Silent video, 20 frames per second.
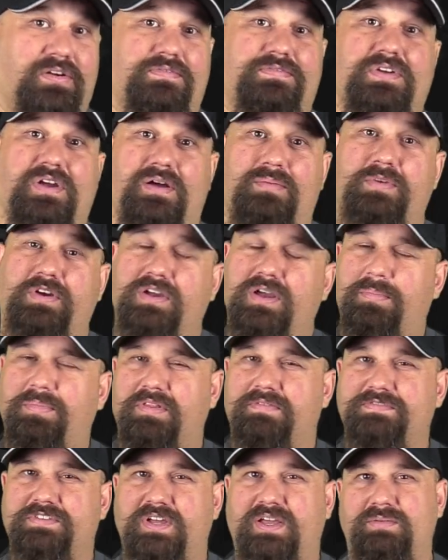ARFCOM a
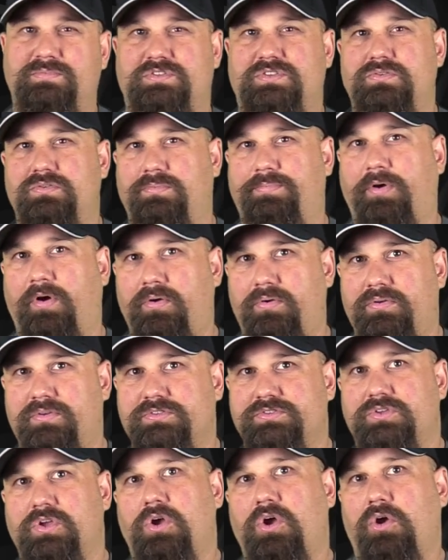couple of times through
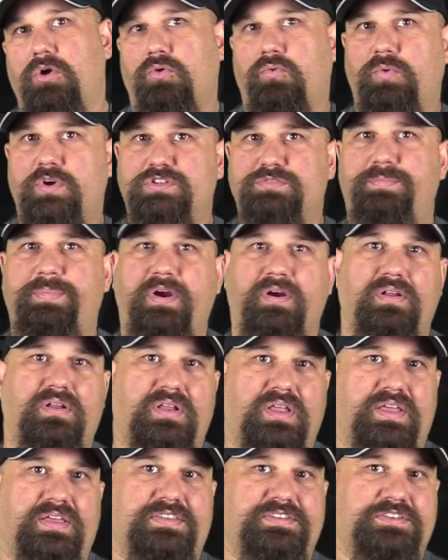polls which barrel
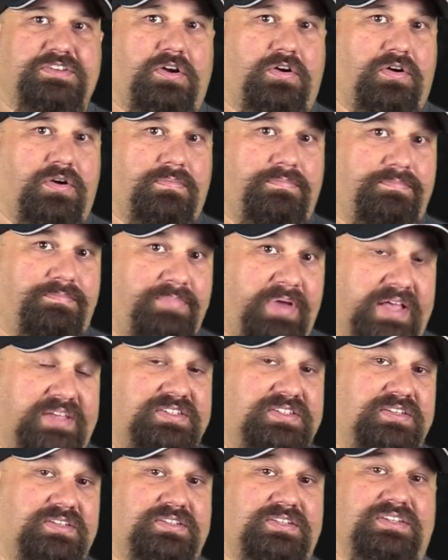lengths are
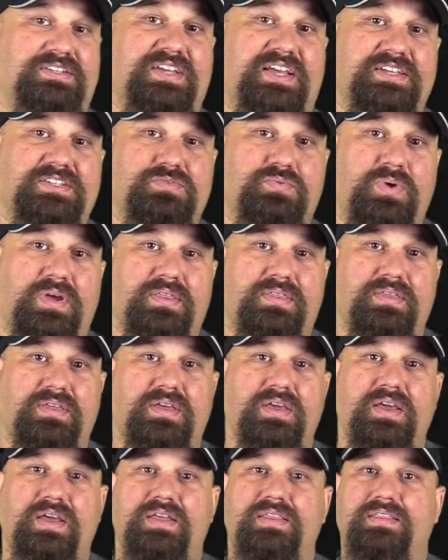best to test with,
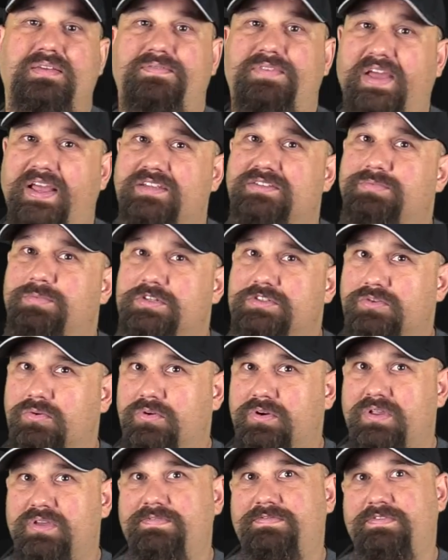the vast majority